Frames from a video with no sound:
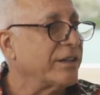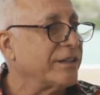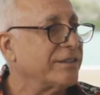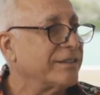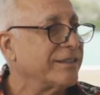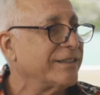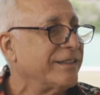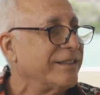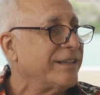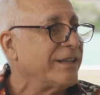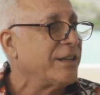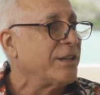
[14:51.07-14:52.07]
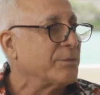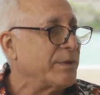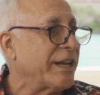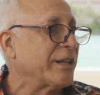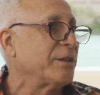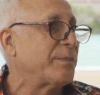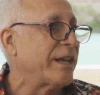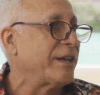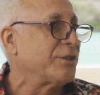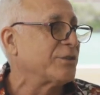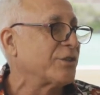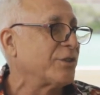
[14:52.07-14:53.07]
In- Manele Bay in Manele Bay.
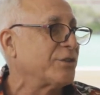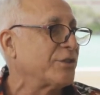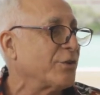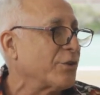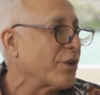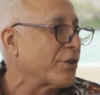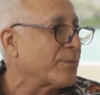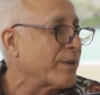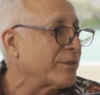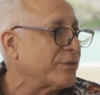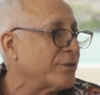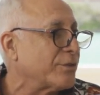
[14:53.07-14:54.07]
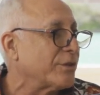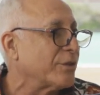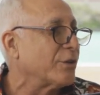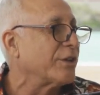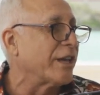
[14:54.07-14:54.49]
And yes. isn't, isn't, there another bay too? Hulopoe.